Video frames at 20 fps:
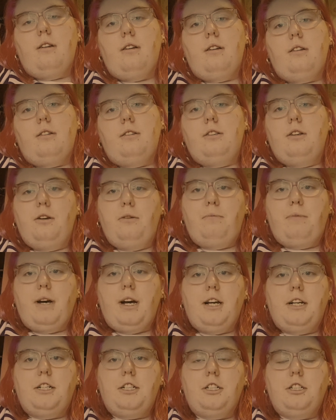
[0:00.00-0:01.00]
new
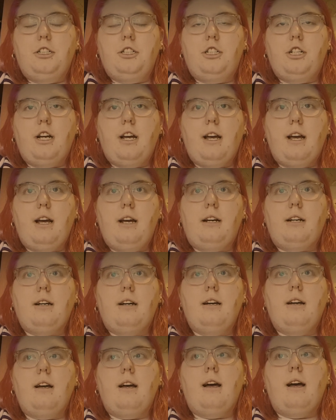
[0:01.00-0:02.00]
patient check,
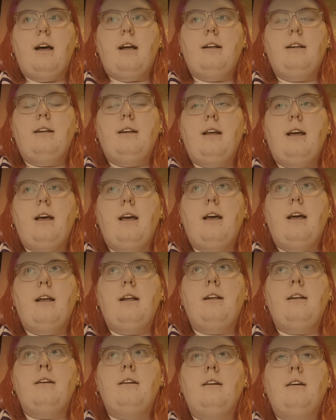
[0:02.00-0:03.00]
and
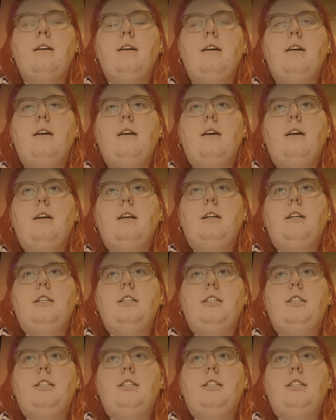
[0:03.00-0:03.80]
then I